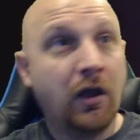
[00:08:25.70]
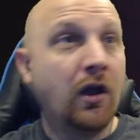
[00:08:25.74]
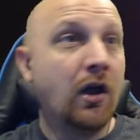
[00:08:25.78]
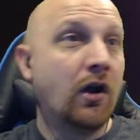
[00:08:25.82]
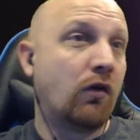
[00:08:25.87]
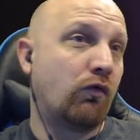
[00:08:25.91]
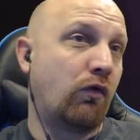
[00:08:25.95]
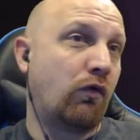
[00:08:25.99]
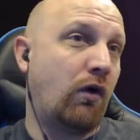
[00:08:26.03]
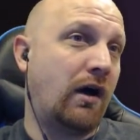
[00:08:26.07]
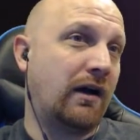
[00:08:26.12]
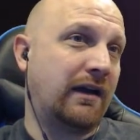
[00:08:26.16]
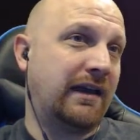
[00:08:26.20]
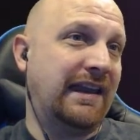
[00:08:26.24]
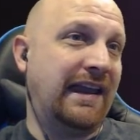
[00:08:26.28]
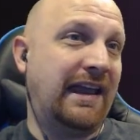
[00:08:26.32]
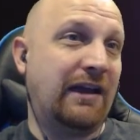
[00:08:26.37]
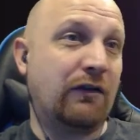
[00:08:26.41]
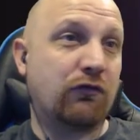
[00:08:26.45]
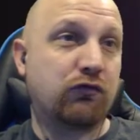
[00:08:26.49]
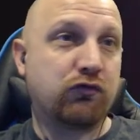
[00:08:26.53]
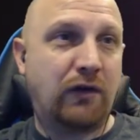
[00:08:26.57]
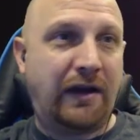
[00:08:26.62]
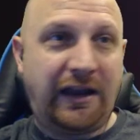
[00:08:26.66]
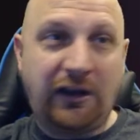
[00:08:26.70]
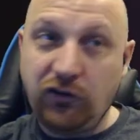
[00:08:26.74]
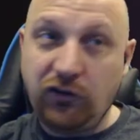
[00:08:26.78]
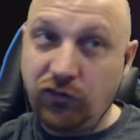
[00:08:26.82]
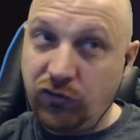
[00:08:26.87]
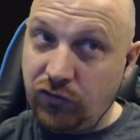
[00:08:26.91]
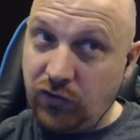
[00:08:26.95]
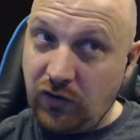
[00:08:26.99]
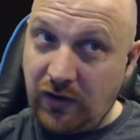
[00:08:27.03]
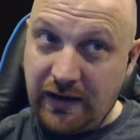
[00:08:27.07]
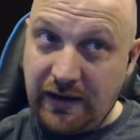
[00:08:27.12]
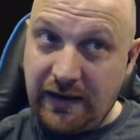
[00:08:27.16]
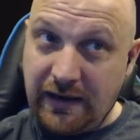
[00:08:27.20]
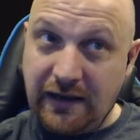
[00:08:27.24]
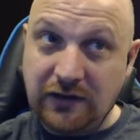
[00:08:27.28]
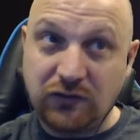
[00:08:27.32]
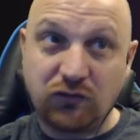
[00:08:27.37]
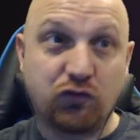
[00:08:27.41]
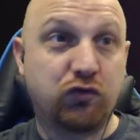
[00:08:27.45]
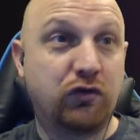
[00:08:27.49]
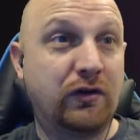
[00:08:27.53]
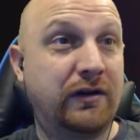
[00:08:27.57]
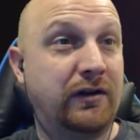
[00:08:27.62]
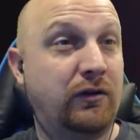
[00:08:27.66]
Rocking a rage set and
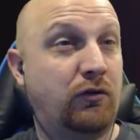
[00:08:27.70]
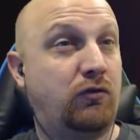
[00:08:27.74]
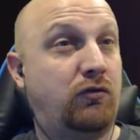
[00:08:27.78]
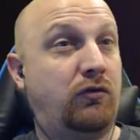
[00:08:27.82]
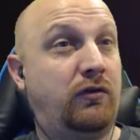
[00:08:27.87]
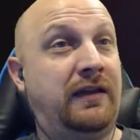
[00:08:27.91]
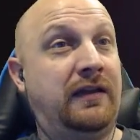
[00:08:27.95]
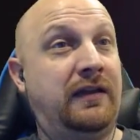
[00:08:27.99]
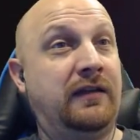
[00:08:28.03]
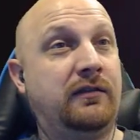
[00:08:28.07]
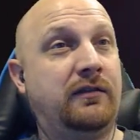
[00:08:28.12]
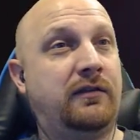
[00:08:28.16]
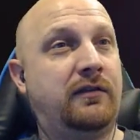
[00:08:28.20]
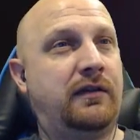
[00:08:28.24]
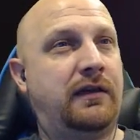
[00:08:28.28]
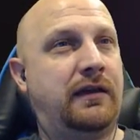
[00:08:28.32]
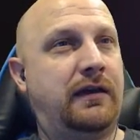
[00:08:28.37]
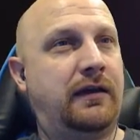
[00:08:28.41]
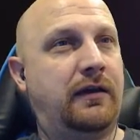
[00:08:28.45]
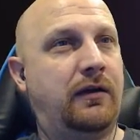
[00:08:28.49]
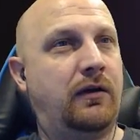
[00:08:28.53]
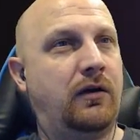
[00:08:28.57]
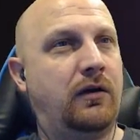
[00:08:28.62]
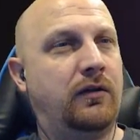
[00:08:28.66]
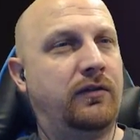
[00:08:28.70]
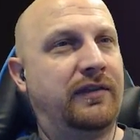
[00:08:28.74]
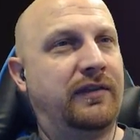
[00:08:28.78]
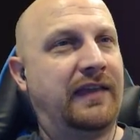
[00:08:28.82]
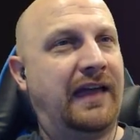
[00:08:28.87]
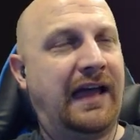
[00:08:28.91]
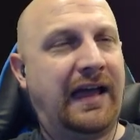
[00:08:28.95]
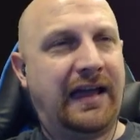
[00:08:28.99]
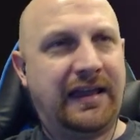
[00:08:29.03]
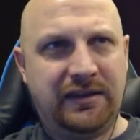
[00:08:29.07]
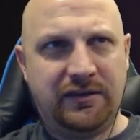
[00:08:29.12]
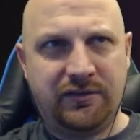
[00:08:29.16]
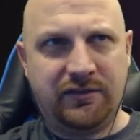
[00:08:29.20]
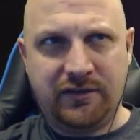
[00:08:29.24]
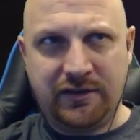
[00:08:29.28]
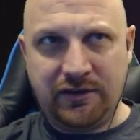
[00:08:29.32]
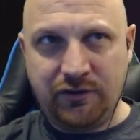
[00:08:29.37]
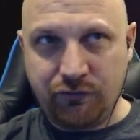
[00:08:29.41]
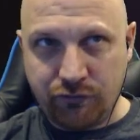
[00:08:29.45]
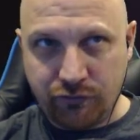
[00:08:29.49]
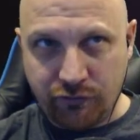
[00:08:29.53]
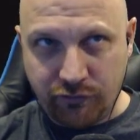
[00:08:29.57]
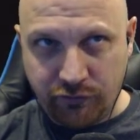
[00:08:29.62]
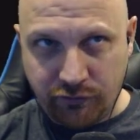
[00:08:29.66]
critical hit set. That is
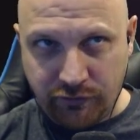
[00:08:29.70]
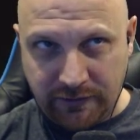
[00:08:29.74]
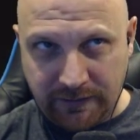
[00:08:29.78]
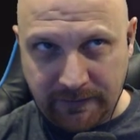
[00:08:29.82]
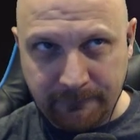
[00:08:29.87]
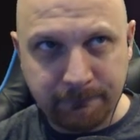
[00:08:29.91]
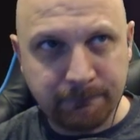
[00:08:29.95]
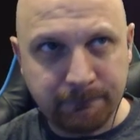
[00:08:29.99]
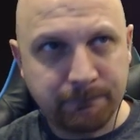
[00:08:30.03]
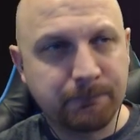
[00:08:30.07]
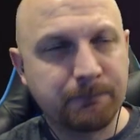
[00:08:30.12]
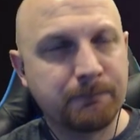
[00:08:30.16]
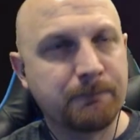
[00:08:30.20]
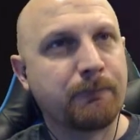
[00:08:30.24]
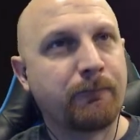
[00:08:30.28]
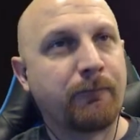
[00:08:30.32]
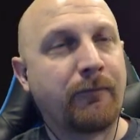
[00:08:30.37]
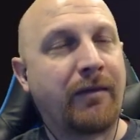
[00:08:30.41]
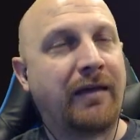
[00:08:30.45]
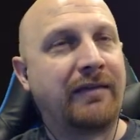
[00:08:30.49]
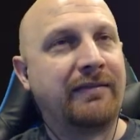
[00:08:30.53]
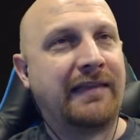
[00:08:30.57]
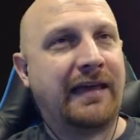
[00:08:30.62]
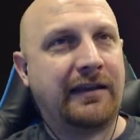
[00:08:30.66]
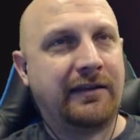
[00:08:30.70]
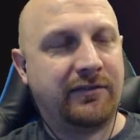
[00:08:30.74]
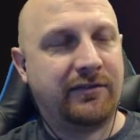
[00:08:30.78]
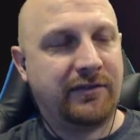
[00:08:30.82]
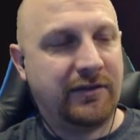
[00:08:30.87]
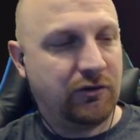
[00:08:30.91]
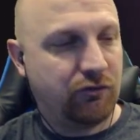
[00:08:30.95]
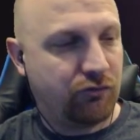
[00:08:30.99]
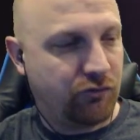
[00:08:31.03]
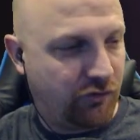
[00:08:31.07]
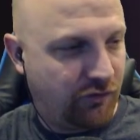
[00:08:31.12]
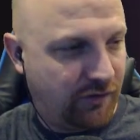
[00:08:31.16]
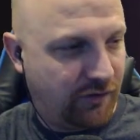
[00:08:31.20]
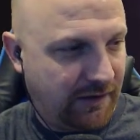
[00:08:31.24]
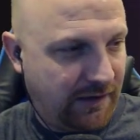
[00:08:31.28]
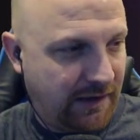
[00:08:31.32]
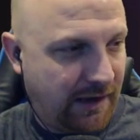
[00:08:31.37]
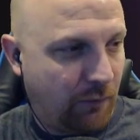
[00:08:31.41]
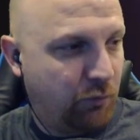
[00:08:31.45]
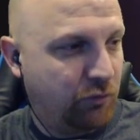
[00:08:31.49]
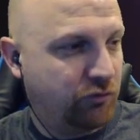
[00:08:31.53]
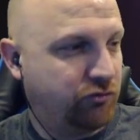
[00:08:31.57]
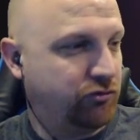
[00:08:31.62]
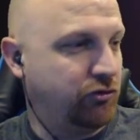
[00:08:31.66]
interesting. That is interesting.
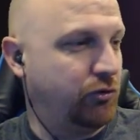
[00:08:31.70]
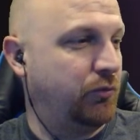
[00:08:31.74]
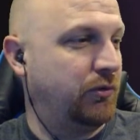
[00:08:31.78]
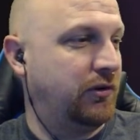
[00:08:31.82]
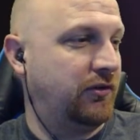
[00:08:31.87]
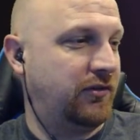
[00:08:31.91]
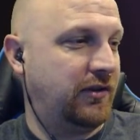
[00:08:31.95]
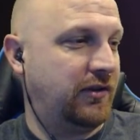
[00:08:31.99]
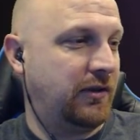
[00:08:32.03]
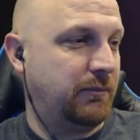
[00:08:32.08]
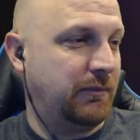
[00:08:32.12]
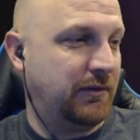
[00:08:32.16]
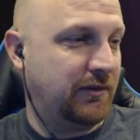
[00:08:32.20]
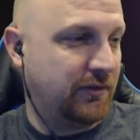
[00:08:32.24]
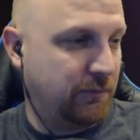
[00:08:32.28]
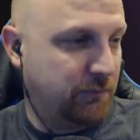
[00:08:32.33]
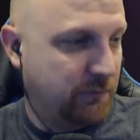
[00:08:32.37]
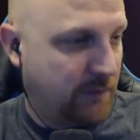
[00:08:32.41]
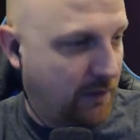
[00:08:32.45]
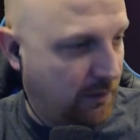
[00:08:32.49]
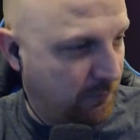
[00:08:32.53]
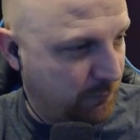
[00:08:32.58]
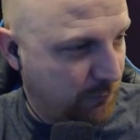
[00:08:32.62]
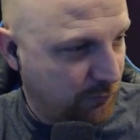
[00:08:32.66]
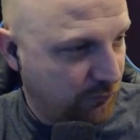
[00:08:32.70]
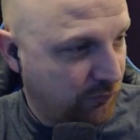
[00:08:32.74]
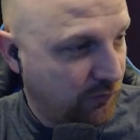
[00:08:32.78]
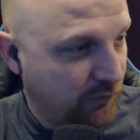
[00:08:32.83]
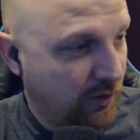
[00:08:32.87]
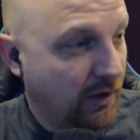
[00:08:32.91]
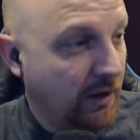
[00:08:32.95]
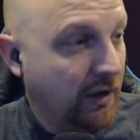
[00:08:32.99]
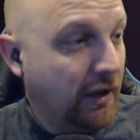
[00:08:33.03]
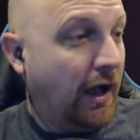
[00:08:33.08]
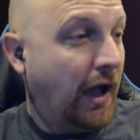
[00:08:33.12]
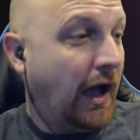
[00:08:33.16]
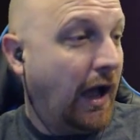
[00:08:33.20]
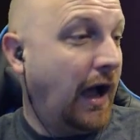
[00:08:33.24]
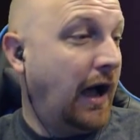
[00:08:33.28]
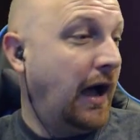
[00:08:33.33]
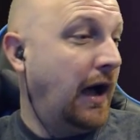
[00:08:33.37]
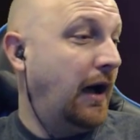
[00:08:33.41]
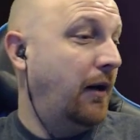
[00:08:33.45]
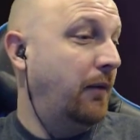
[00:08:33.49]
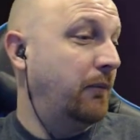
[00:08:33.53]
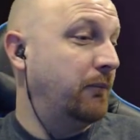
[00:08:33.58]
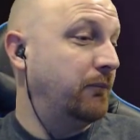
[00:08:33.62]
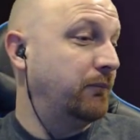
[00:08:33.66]
I wish you would have sent me some numbers.
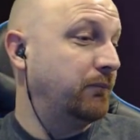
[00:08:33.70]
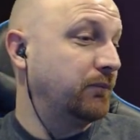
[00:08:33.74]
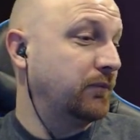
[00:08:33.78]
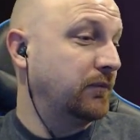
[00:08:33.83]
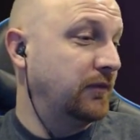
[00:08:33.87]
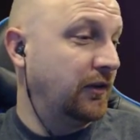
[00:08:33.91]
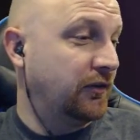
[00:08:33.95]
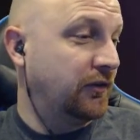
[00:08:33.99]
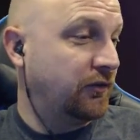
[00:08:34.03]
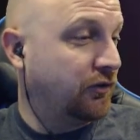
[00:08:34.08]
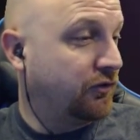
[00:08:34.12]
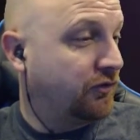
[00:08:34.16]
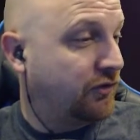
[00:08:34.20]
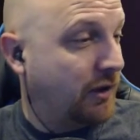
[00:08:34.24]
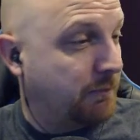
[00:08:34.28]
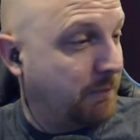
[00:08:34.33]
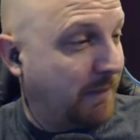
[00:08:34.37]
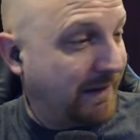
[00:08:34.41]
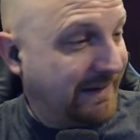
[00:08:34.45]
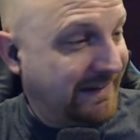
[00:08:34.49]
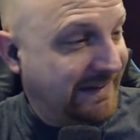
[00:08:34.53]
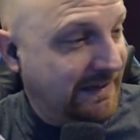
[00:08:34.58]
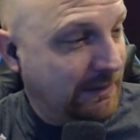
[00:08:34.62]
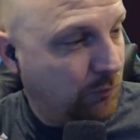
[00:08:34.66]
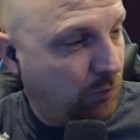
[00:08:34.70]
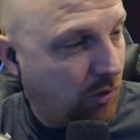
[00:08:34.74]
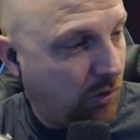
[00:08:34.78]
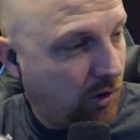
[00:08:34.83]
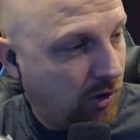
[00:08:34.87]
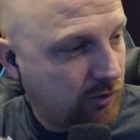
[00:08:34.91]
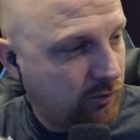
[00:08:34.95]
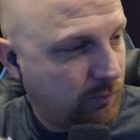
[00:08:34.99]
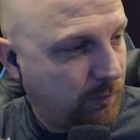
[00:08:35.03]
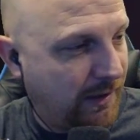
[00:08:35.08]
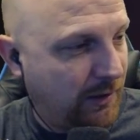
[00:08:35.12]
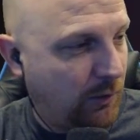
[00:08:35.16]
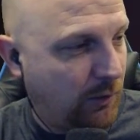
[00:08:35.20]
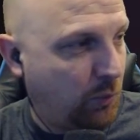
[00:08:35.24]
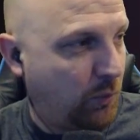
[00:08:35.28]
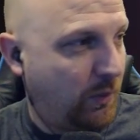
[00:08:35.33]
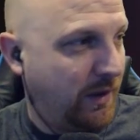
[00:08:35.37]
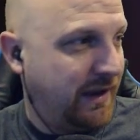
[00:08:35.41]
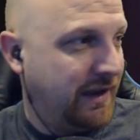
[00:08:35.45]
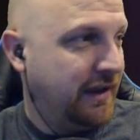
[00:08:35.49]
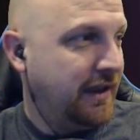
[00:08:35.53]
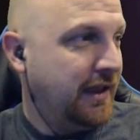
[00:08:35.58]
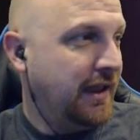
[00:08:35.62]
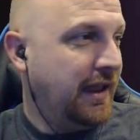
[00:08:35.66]
This is done by He Walks, by the
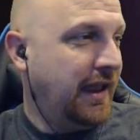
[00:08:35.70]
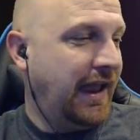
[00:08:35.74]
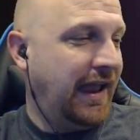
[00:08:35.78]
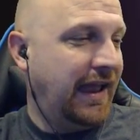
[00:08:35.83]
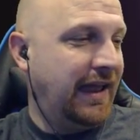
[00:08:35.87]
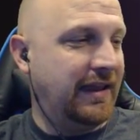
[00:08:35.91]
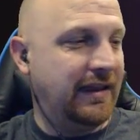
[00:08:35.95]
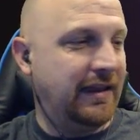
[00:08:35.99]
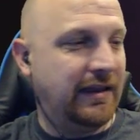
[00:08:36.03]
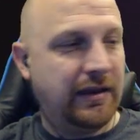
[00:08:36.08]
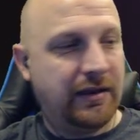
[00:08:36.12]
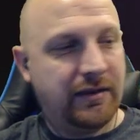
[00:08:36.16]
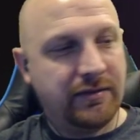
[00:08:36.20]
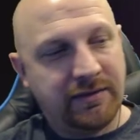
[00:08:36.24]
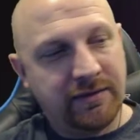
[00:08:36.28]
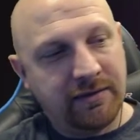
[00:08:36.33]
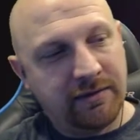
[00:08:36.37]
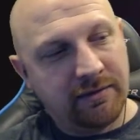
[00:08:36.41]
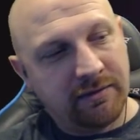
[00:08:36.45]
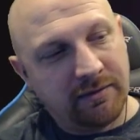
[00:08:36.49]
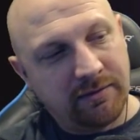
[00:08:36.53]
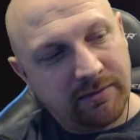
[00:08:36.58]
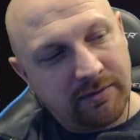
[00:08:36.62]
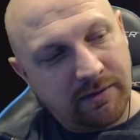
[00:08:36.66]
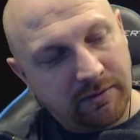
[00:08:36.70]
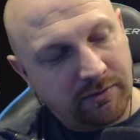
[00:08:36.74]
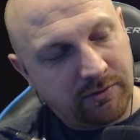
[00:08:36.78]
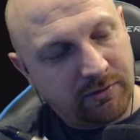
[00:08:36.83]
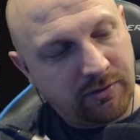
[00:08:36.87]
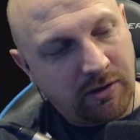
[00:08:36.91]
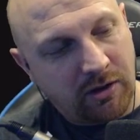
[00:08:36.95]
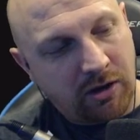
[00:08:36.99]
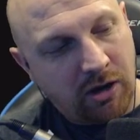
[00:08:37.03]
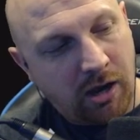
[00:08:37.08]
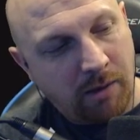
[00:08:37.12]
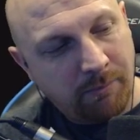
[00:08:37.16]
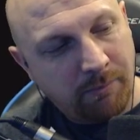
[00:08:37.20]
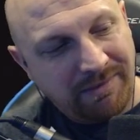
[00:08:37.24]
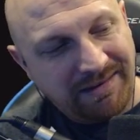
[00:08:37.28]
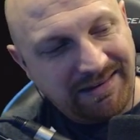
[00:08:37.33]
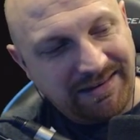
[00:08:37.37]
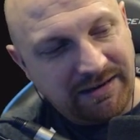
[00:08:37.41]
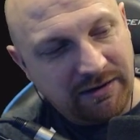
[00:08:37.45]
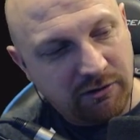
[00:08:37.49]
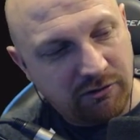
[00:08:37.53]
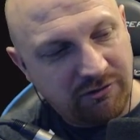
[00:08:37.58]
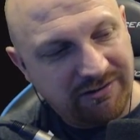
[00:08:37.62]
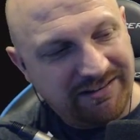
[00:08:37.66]
way. And the comment
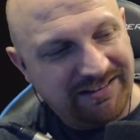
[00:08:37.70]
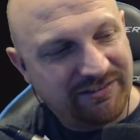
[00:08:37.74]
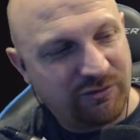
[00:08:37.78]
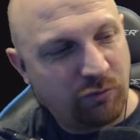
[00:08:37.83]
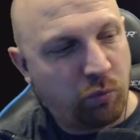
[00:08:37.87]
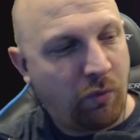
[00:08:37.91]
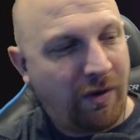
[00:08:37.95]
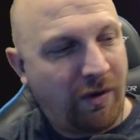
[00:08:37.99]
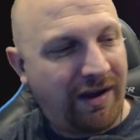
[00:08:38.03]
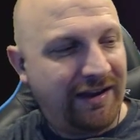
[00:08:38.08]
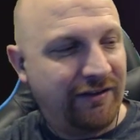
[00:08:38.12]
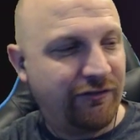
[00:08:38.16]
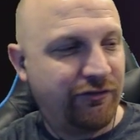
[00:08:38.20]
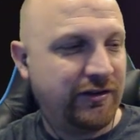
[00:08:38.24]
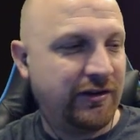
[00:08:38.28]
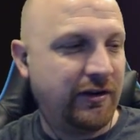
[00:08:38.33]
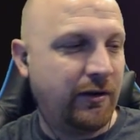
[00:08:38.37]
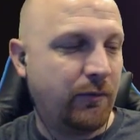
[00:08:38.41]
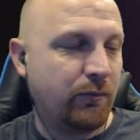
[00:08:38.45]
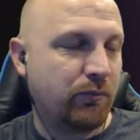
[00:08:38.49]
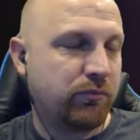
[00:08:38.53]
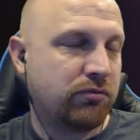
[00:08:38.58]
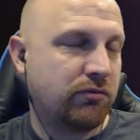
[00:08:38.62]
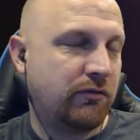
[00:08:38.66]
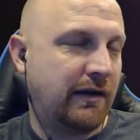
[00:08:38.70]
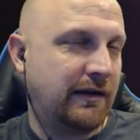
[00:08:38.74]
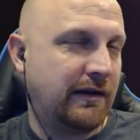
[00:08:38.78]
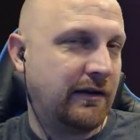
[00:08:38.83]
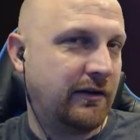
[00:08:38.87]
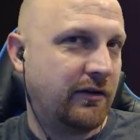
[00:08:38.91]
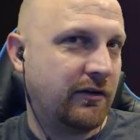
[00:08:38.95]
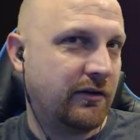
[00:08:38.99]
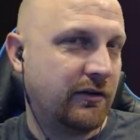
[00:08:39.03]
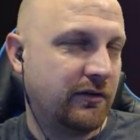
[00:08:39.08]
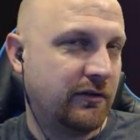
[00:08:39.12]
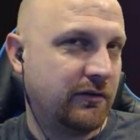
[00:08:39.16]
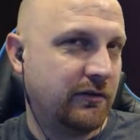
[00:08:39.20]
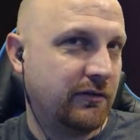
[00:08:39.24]
here is Wyvern Predator.